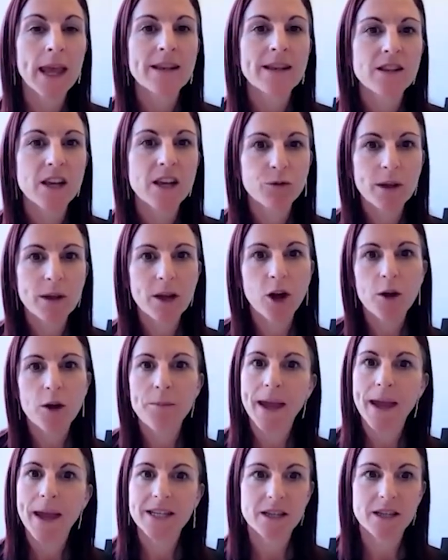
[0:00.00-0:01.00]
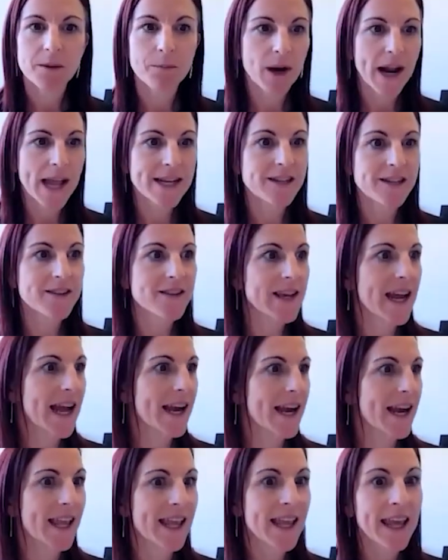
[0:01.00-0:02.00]
So if we go back to the practice
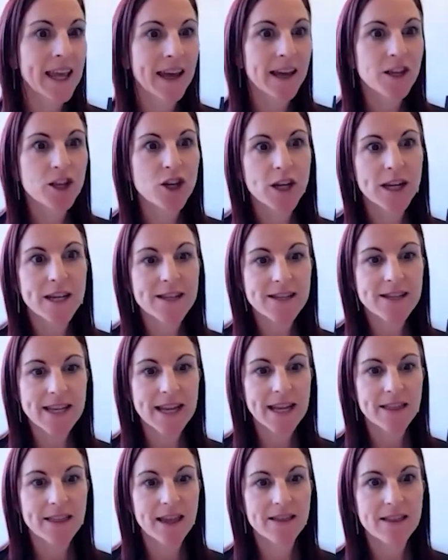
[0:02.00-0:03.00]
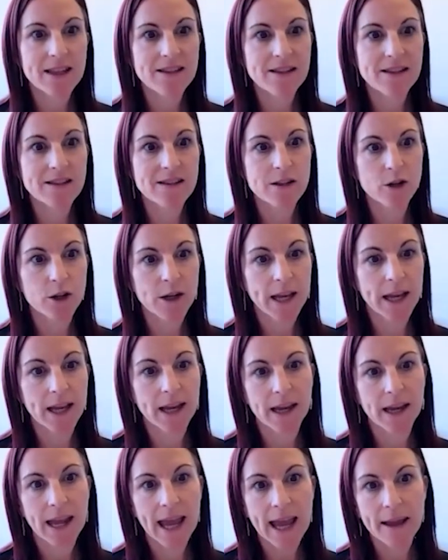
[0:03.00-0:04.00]
data here, you can see that this is
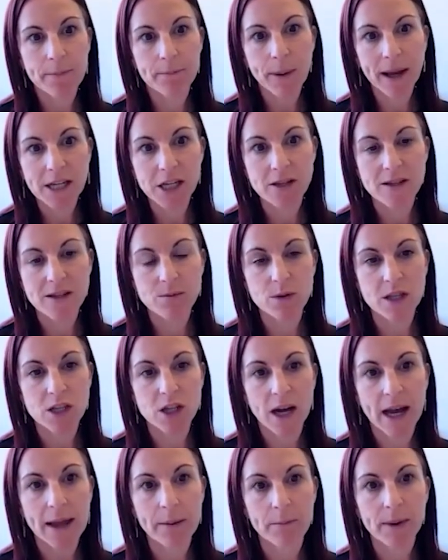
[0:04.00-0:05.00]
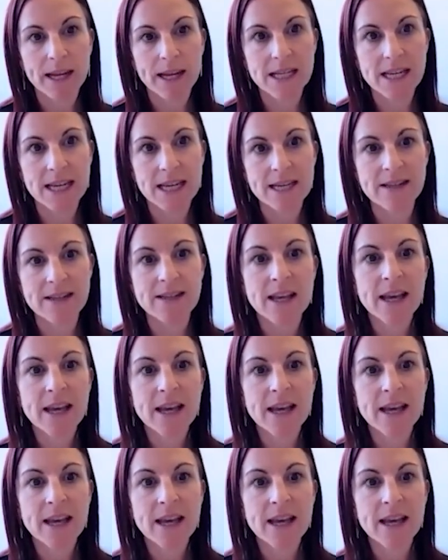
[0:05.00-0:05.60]
looking at patients with diabetes.